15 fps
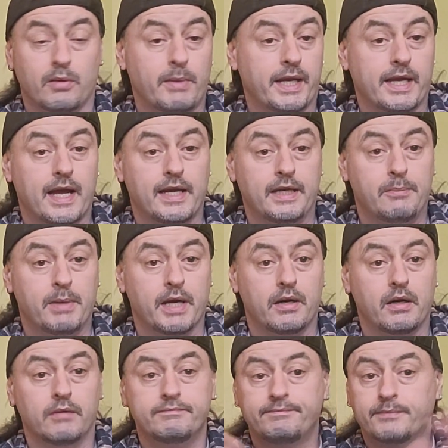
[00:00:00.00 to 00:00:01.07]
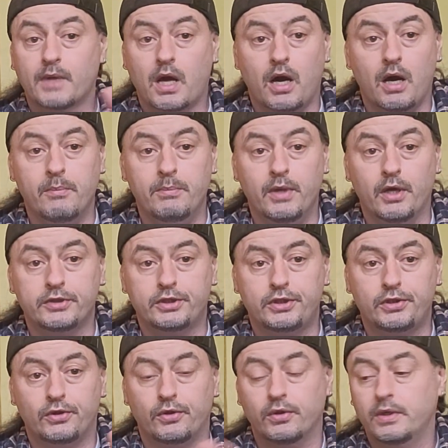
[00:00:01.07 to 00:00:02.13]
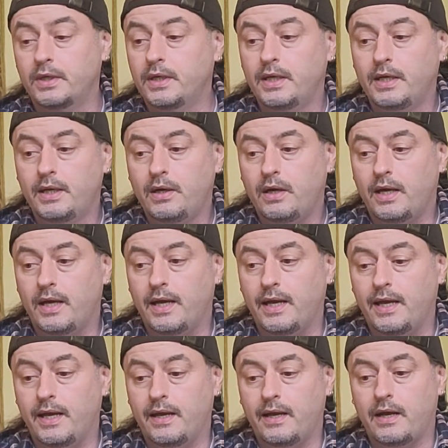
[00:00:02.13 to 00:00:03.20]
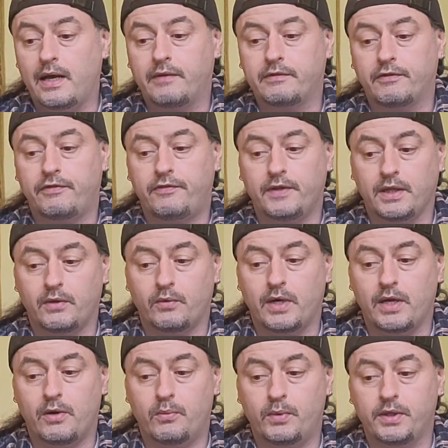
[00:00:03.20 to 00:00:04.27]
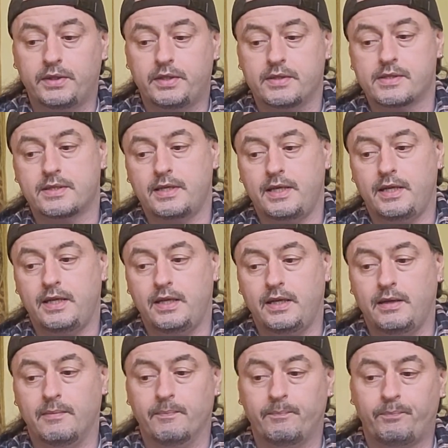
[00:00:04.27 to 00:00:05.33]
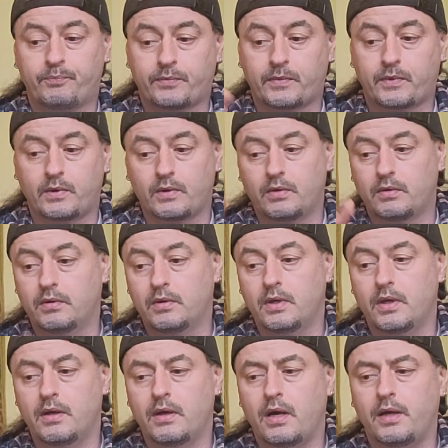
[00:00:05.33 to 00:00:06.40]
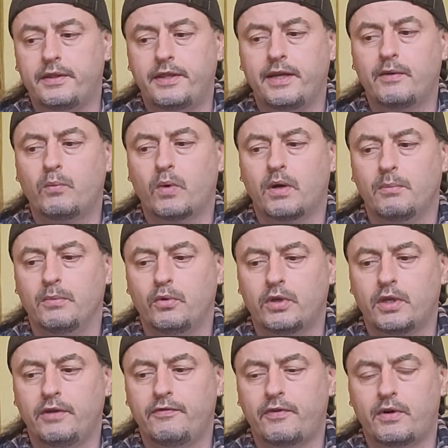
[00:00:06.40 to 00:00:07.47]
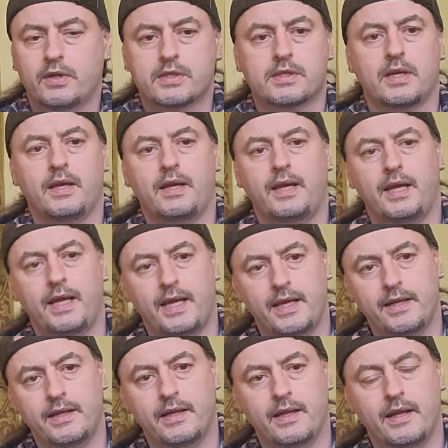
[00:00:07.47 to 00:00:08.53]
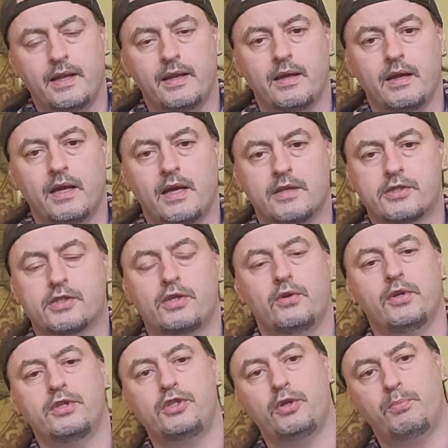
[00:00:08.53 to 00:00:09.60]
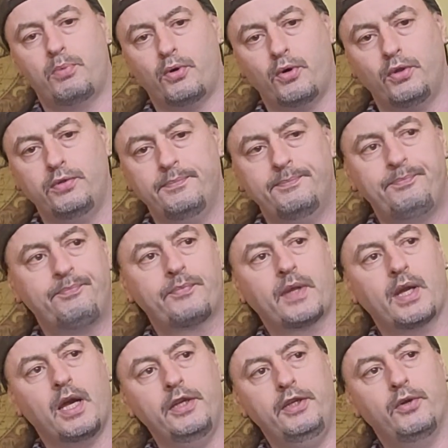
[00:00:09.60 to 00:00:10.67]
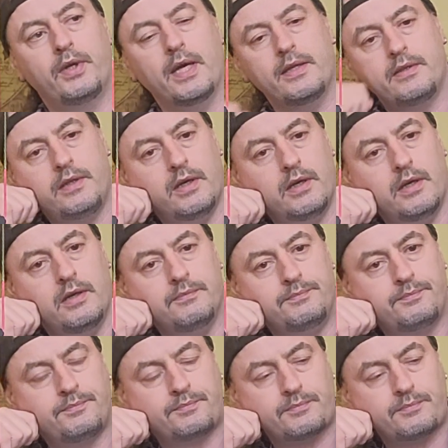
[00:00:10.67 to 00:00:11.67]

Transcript: to make it any better. I'm not sure. I have to fiddle around with it to see. I think what I'm looking for is as soon as you pull and you get your